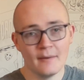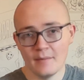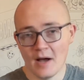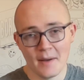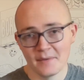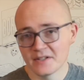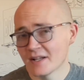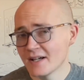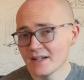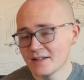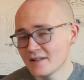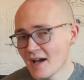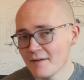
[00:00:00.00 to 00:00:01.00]
I'm excited
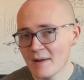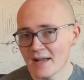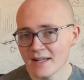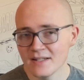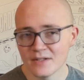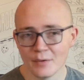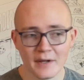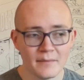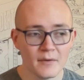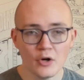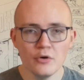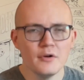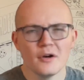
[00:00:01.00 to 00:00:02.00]
to dive back into it.
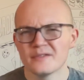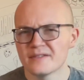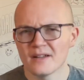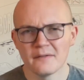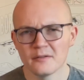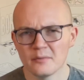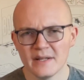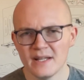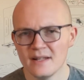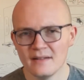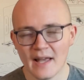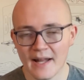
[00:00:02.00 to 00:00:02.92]
Who knows if it'll be